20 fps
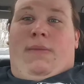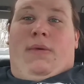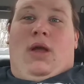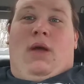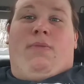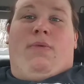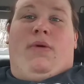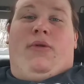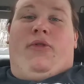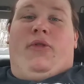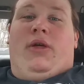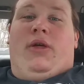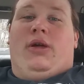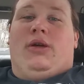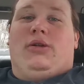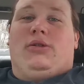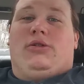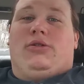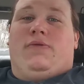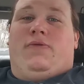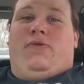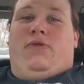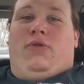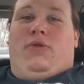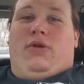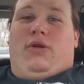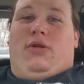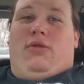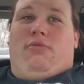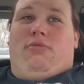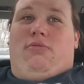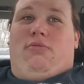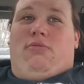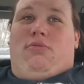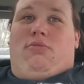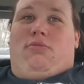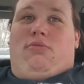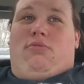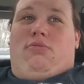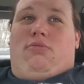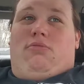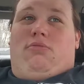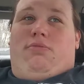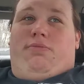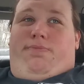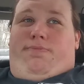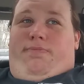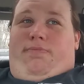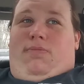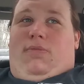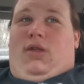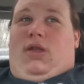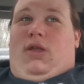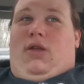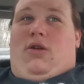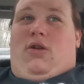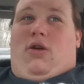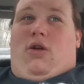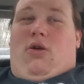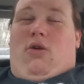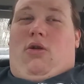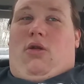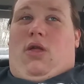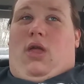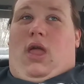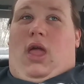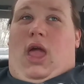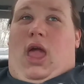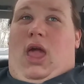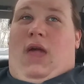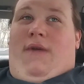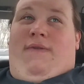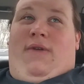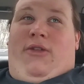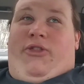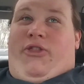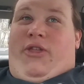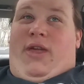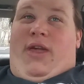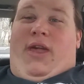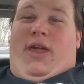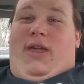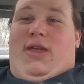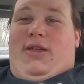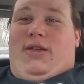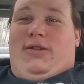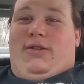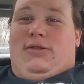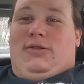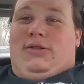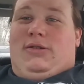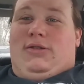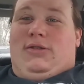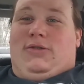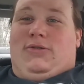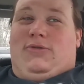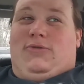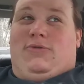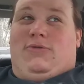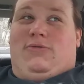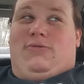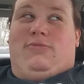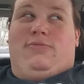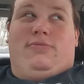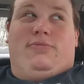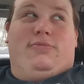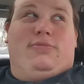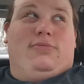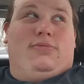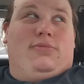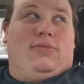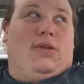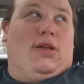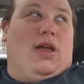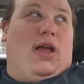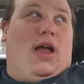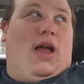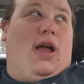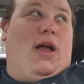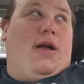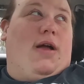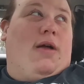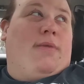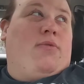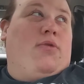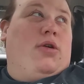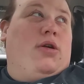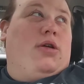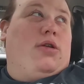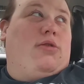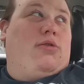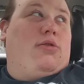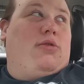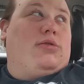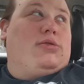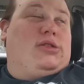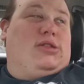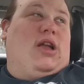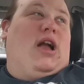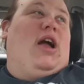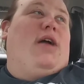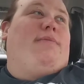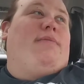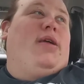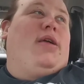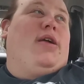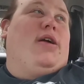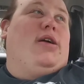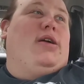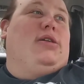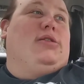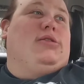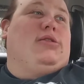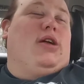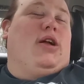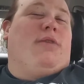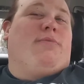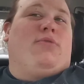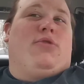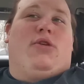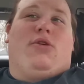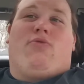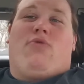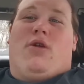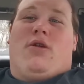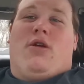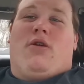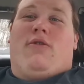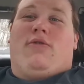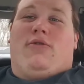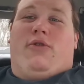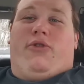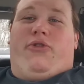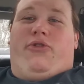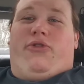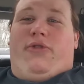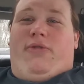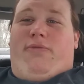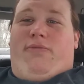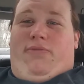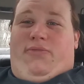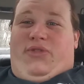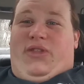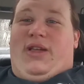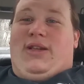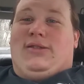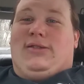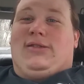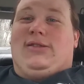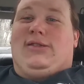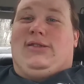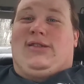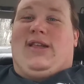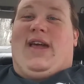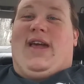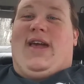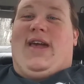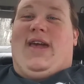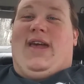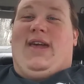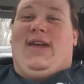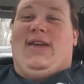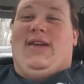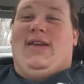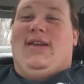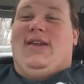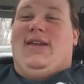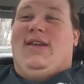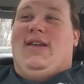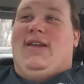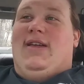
coming up with this, for, you know, everything. So, but I, I'm going to stop because I'm going to run out of things to say.